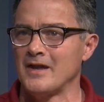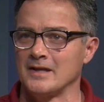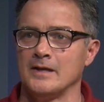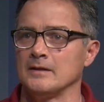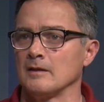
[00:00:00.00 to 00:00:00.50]

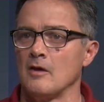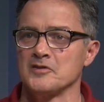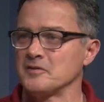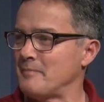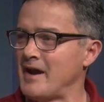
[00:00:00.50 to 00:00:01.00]
that kid had
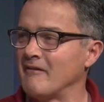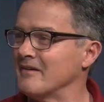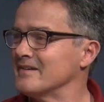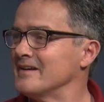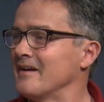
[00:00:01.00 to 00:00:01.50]
lost a
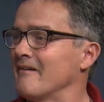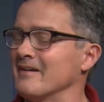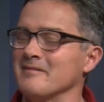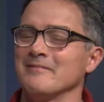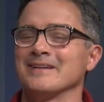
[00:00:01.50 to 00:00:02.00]
parent,
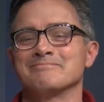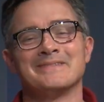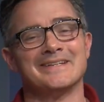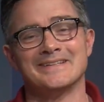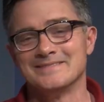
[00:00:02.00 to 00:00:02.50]
and I'm like,
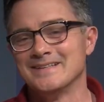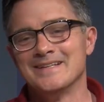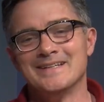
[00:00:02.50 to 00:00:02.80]
man,